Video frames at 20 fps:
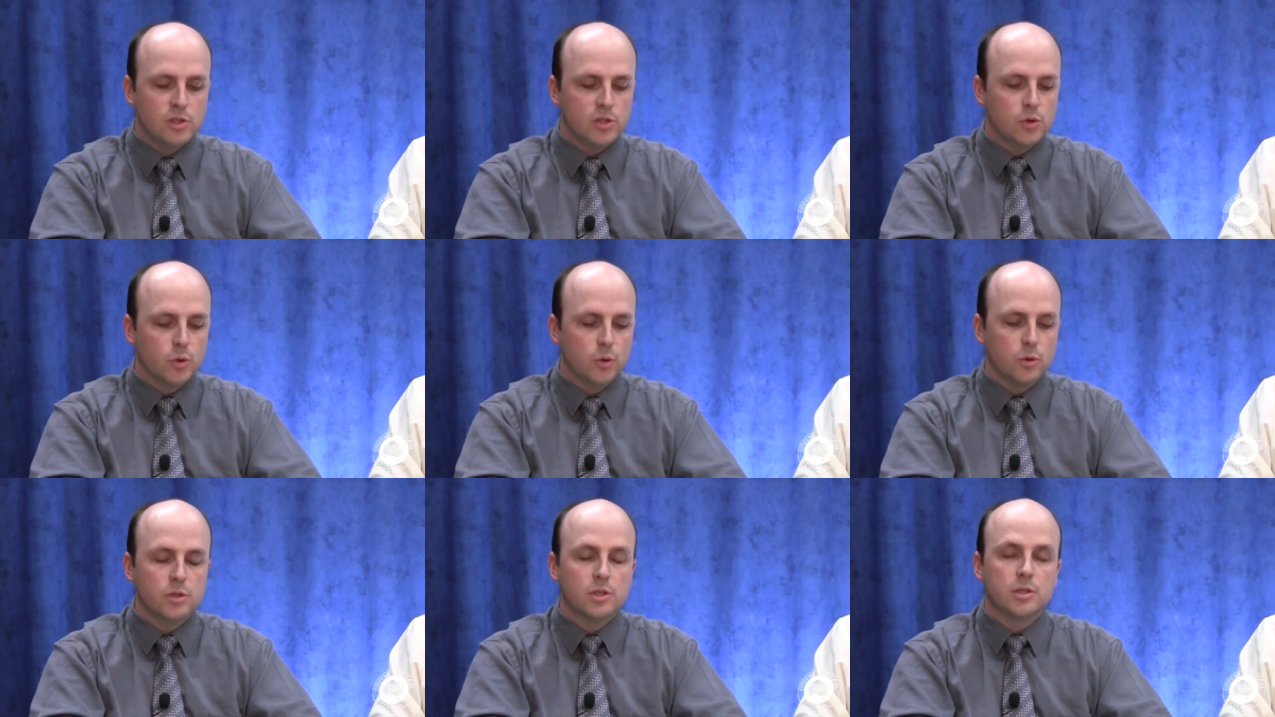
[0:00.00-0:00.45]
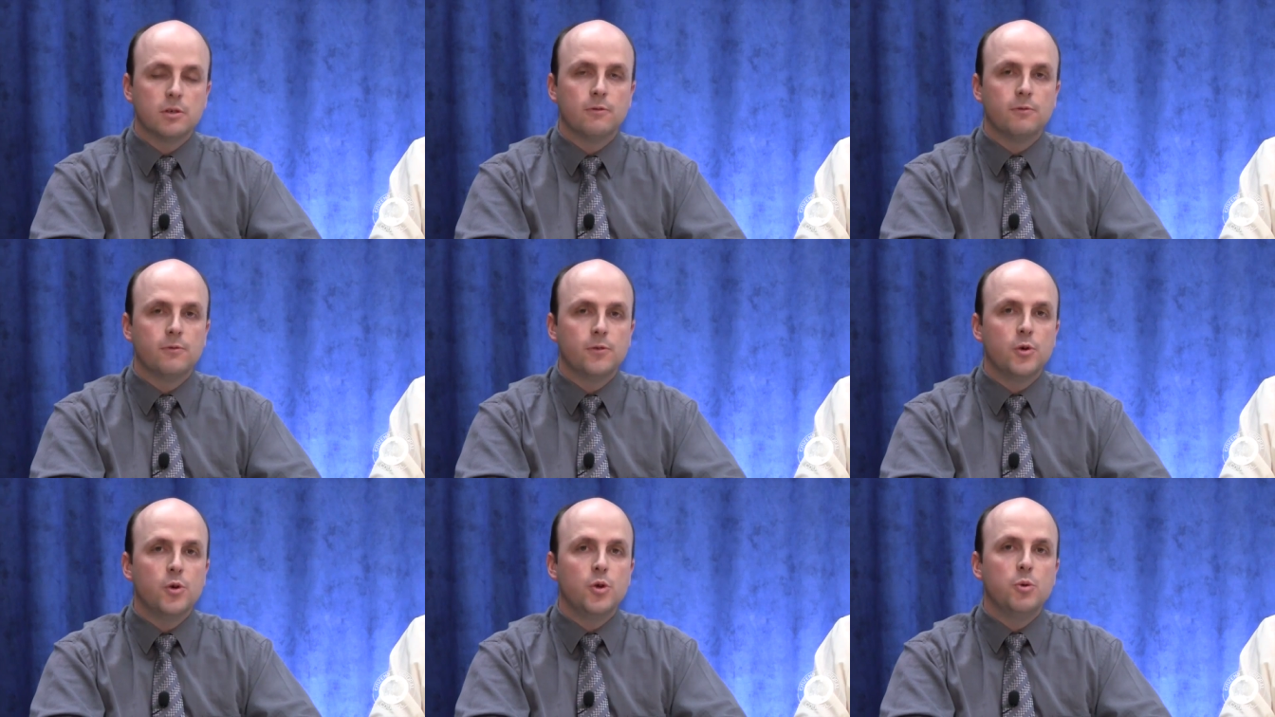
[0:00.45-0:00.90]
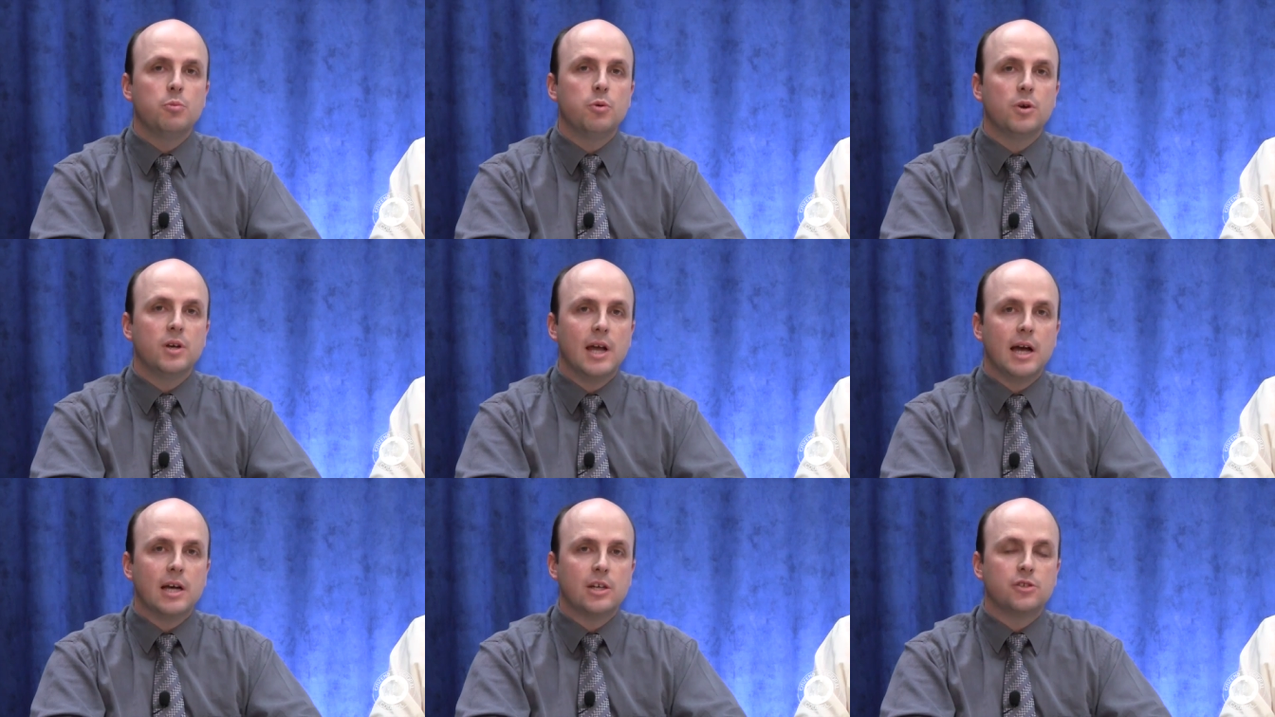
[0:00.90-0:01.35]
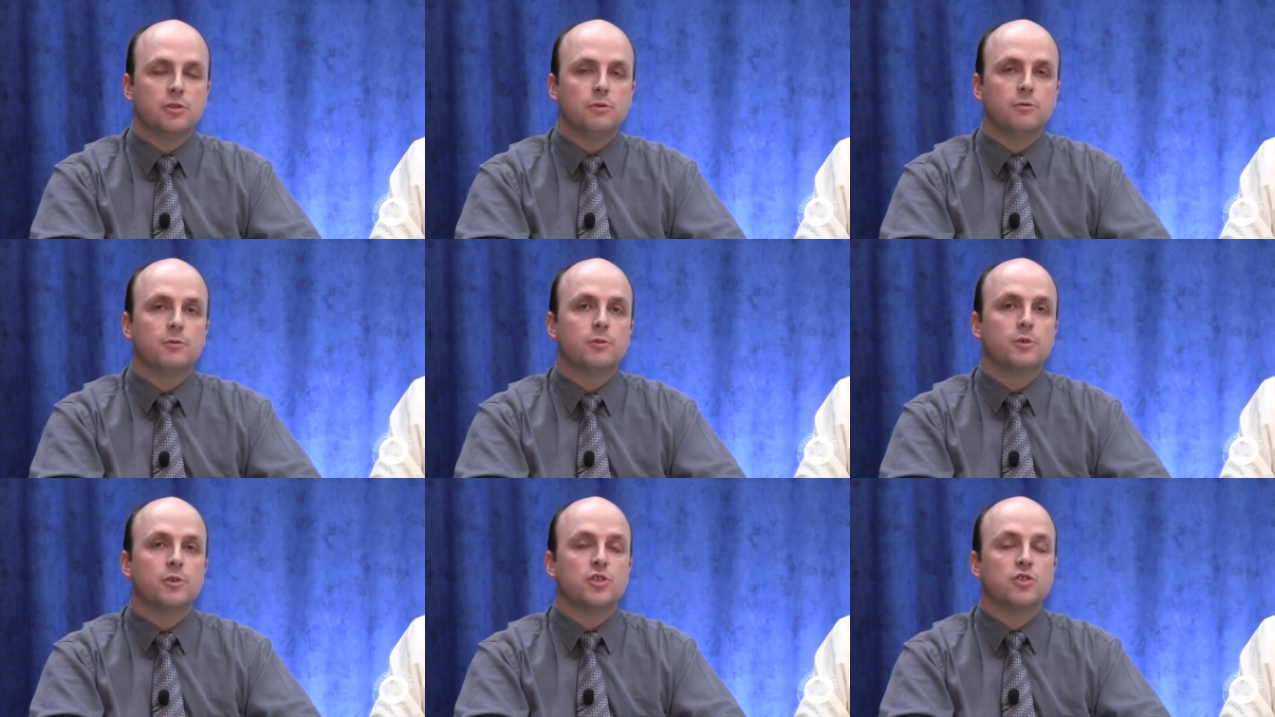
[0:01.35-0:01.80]
source of food production
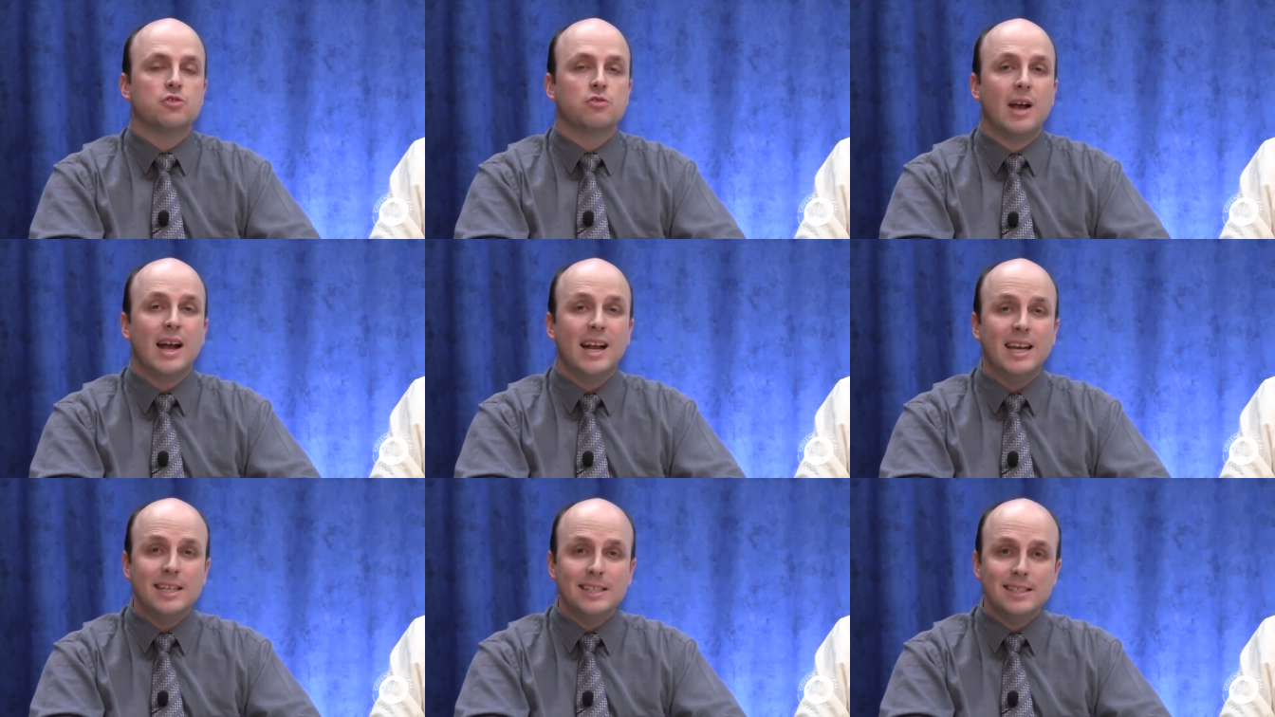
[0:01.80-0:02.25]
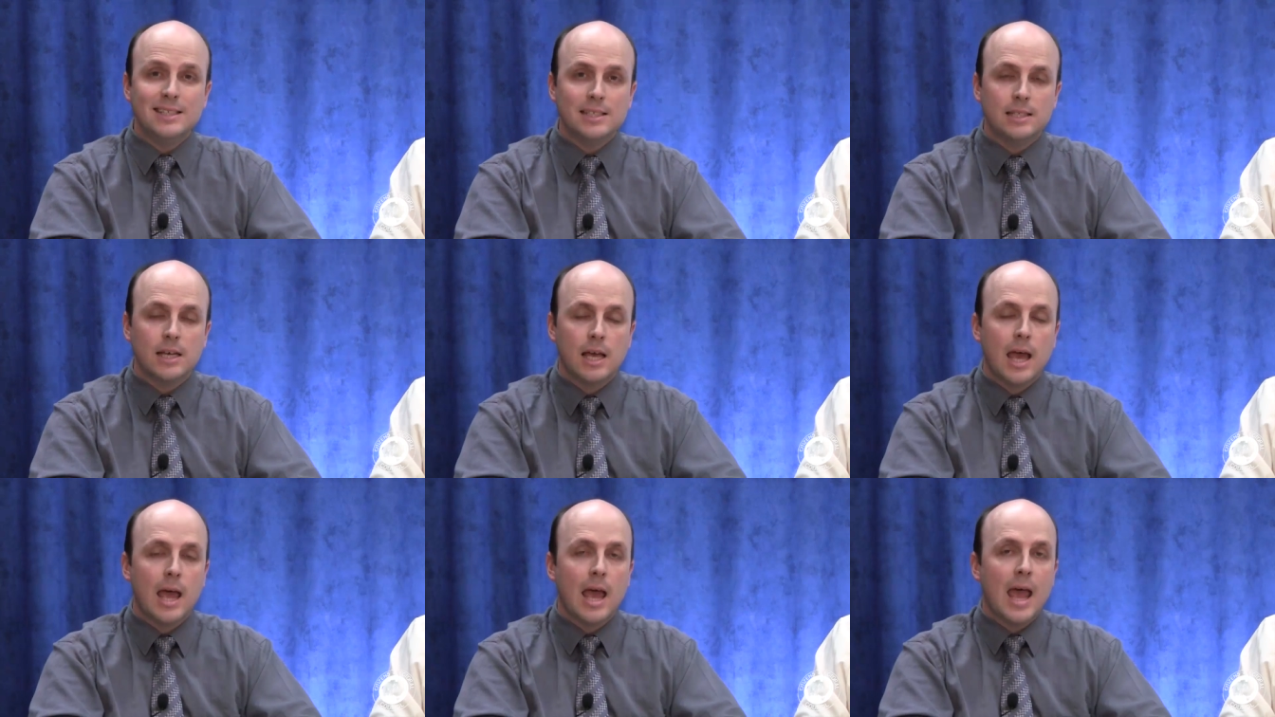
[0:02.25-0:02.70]
for Australians